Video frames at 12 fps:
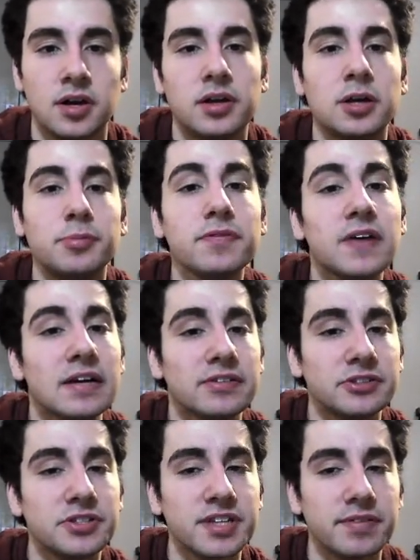Number
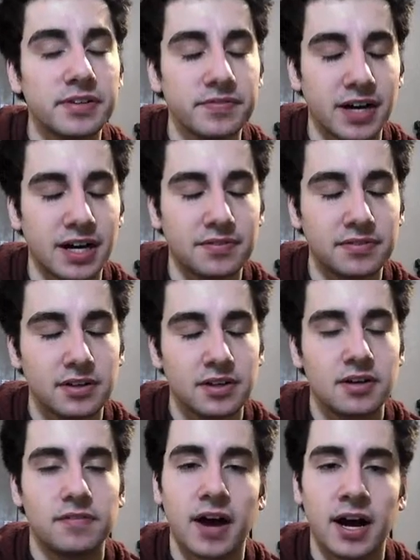575,
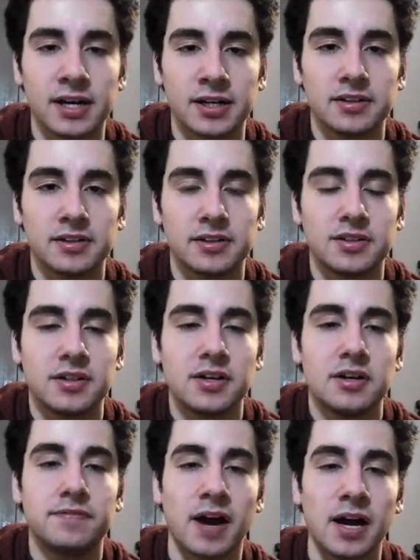fire.
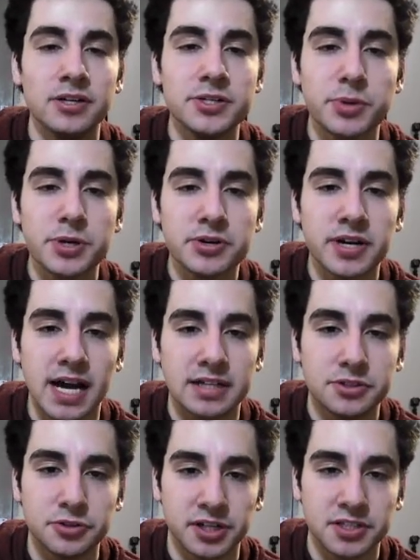Fire is what you can add to
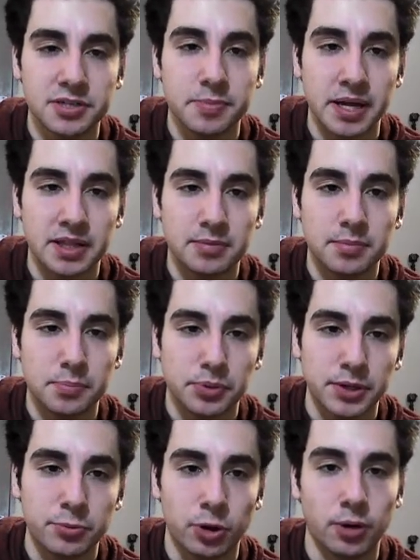drinks to make them
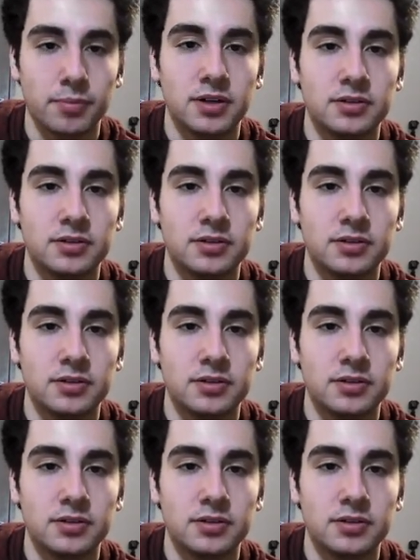pretty warm.